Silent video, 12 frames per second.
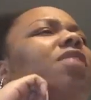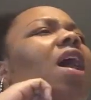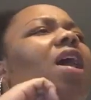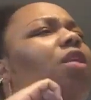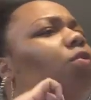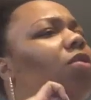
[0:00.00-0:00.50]

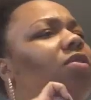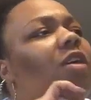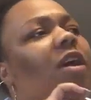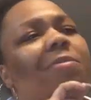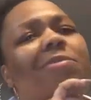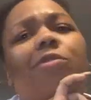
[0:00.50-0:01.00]
Hollywood
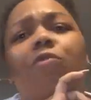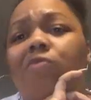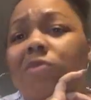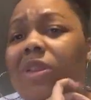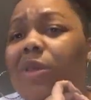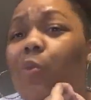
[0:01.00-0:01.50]
types are
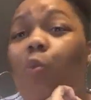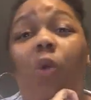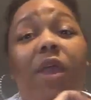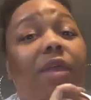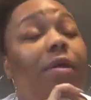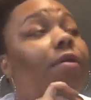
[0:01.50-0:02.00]
really
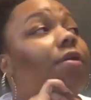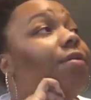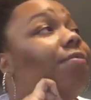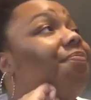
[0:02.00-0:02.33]
weird,